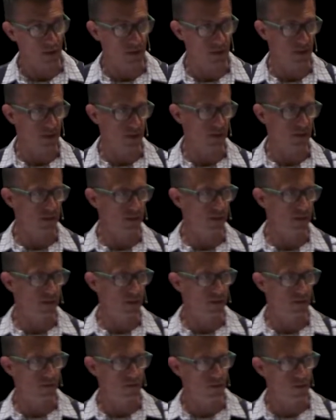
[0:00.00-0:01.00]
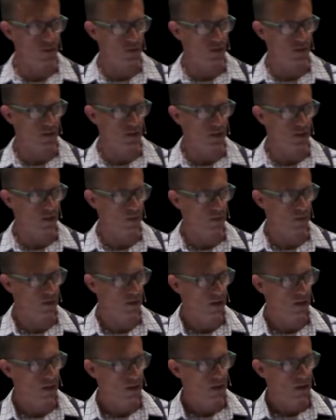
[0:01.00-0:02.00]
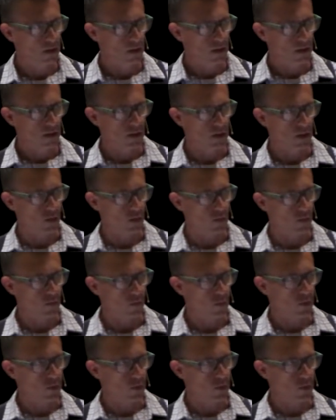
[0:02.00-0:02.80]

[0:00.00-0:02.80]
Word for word: and, and, individually, you know. And, you know,